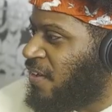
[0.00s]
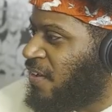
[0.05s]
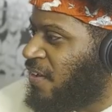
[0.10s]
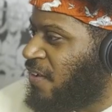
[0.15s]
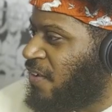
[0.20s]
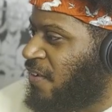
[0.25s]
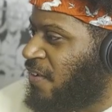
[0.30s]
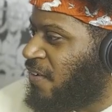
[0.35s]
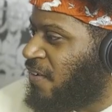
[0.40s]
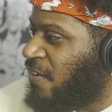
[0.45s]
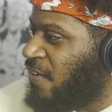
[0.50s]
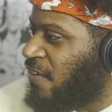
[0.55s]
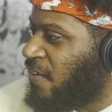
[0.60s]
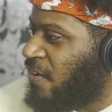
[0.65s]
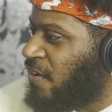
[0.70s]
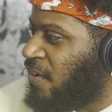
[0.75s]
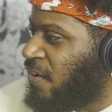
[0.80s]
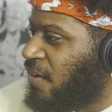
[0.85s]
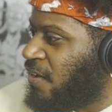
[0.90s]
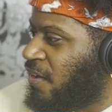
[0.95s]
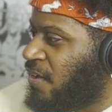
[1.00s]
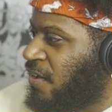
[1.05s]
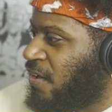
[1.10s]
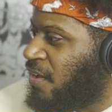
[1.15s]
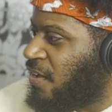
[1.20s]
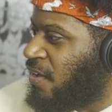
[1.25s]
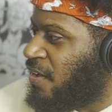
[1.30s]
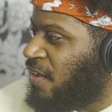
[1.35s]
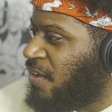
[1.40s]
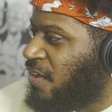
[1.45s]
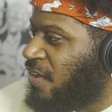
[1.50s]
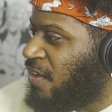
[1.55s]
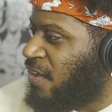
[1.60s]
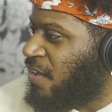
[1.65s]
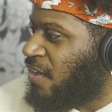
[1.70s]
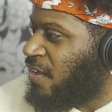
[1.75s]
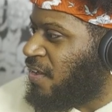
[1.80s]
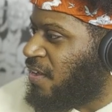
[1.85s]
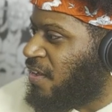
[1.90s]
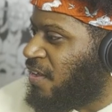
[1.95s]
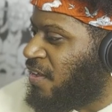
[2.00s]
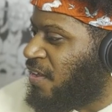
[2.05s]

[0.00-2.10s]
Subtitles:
No one is speaking in this clip.